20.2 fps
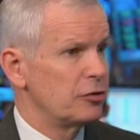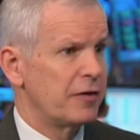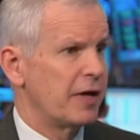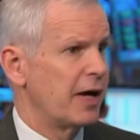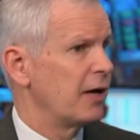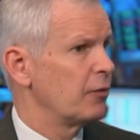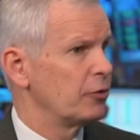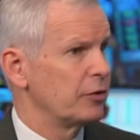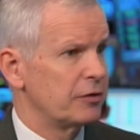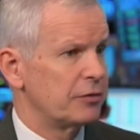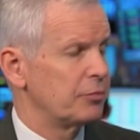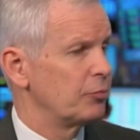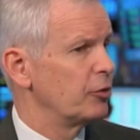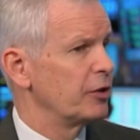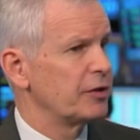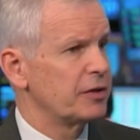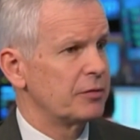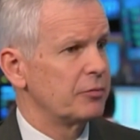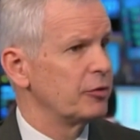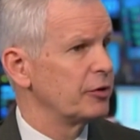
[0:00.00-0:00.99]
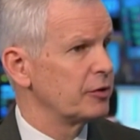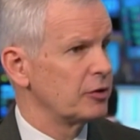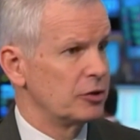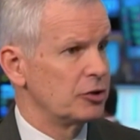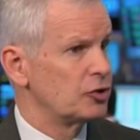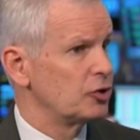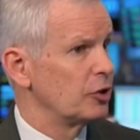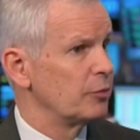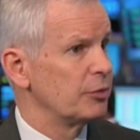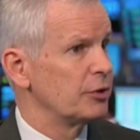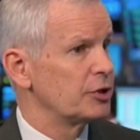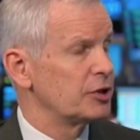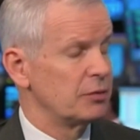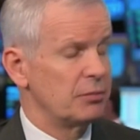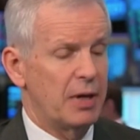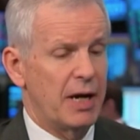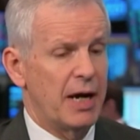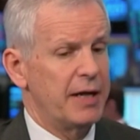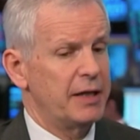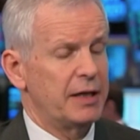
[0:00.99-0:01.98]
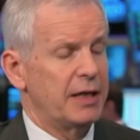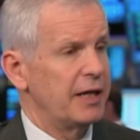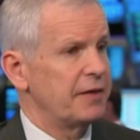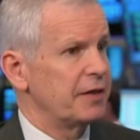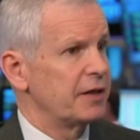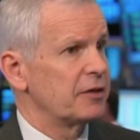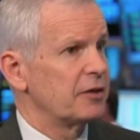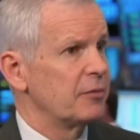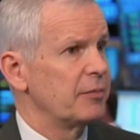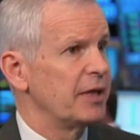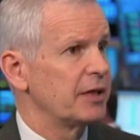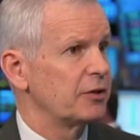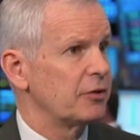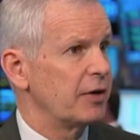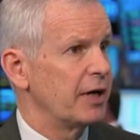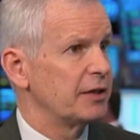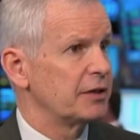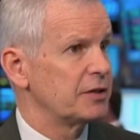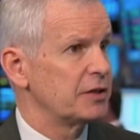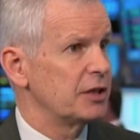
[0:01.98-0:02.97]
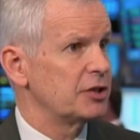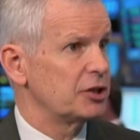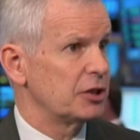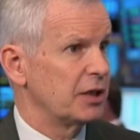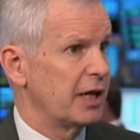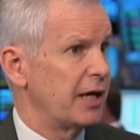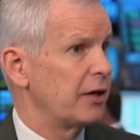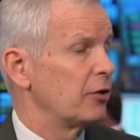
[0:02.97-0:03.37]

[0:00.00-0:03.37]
do that with consumers in mind, and I think they'll make the right decision.